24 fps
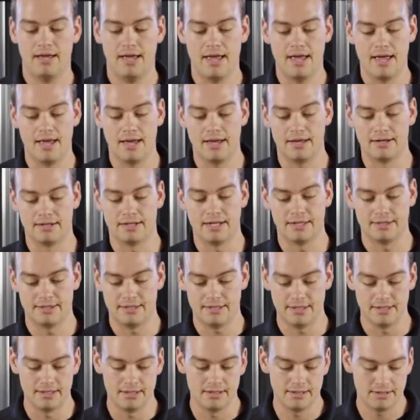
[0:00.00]
and get
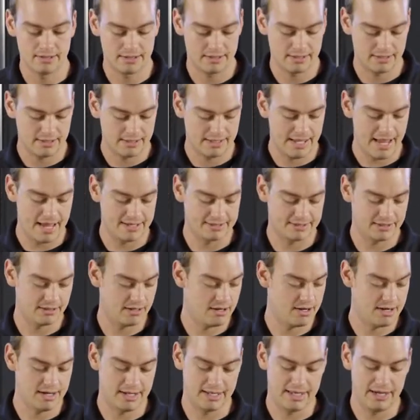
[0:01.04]
the gasket
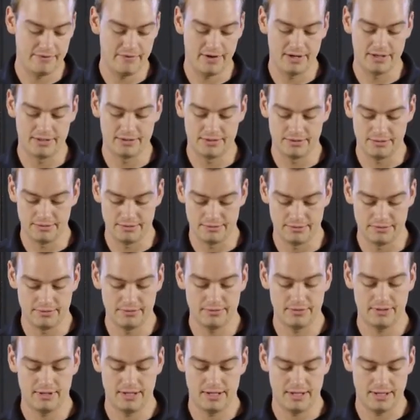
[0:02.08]
on and get ready to
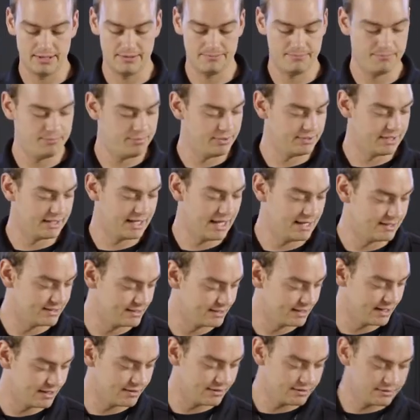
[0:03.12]
put the cases
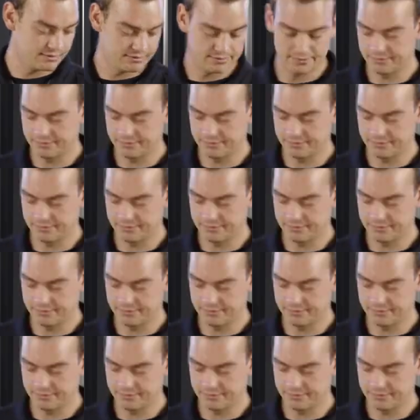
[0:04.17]
together.